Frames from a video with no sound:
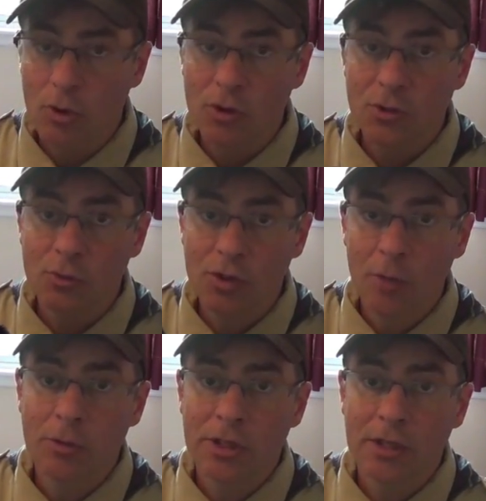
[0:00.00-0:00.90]
also
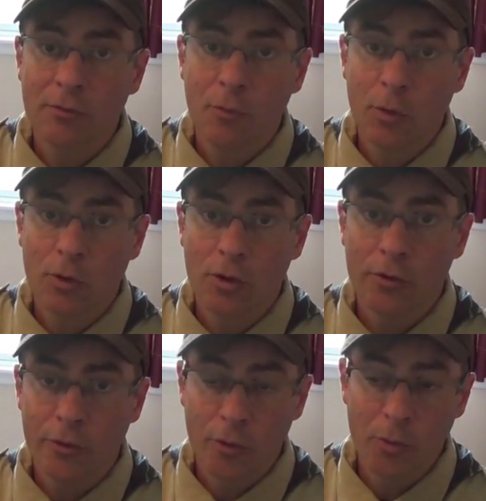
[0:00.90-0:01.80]
doubling for
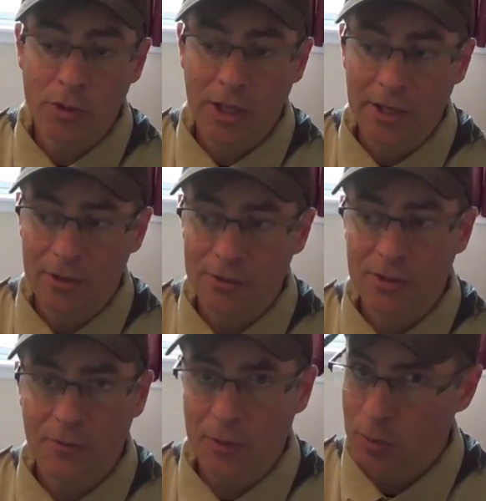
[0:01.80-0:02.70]
thermal layers
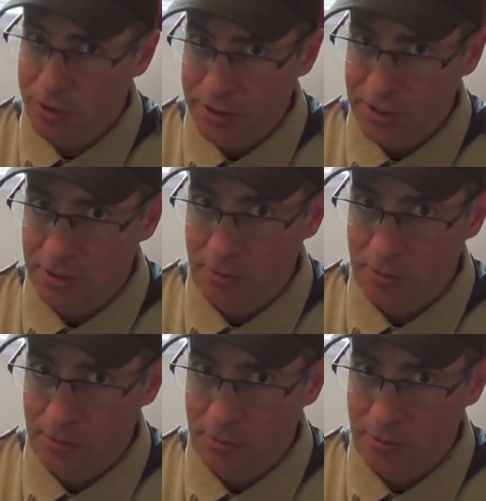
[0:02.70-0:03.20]
if I really needed